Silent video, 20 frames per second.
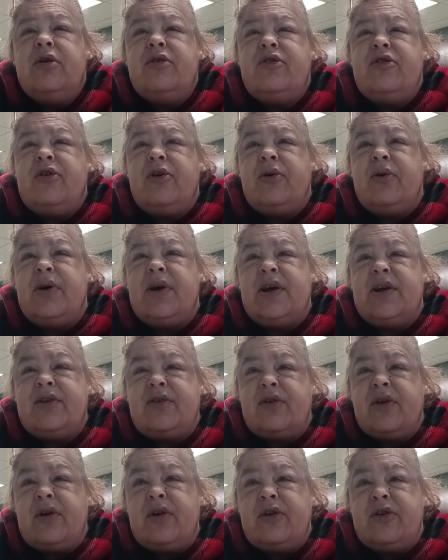So
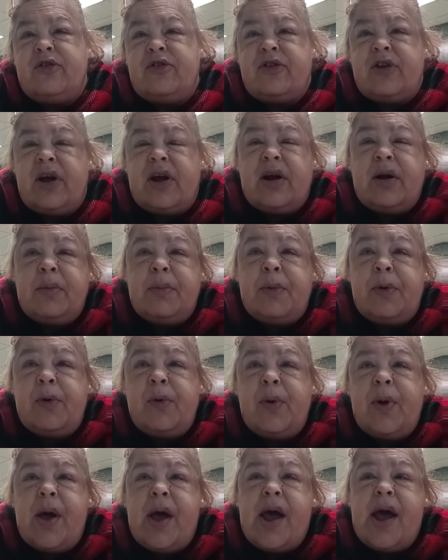it's
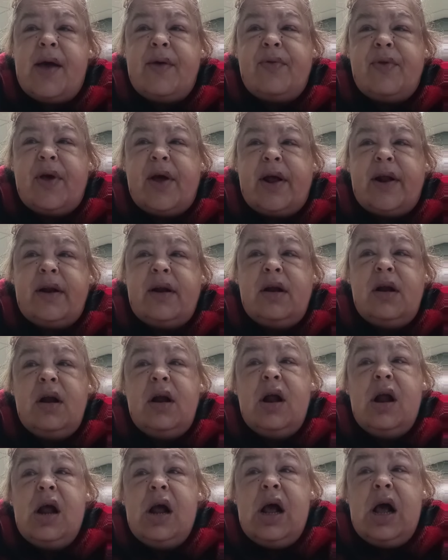understandable. And then
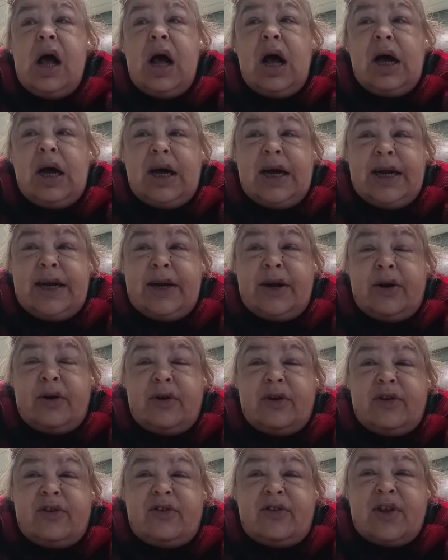I
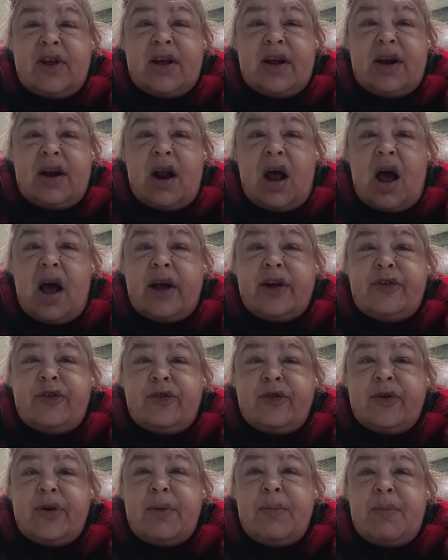noticed that I
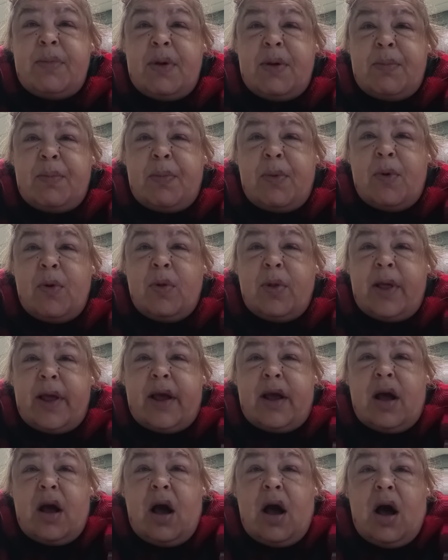treat people
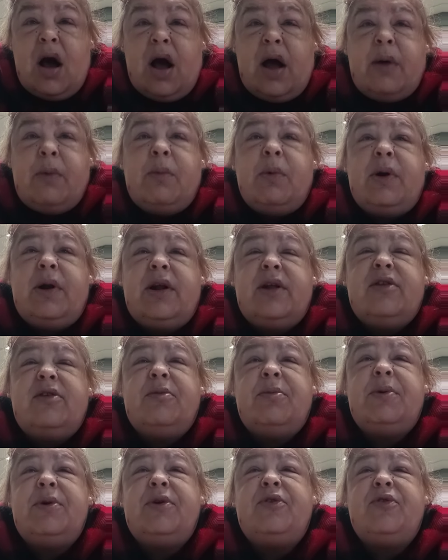like I wanted
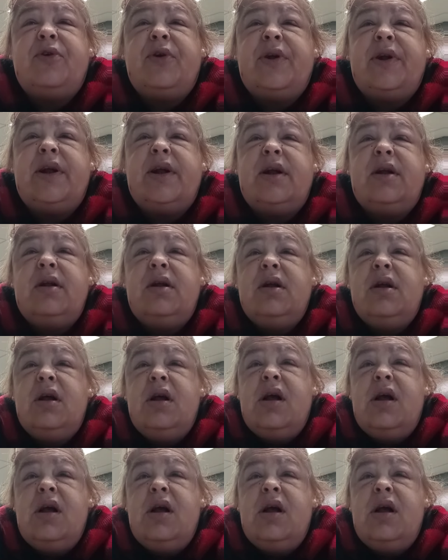to be treated.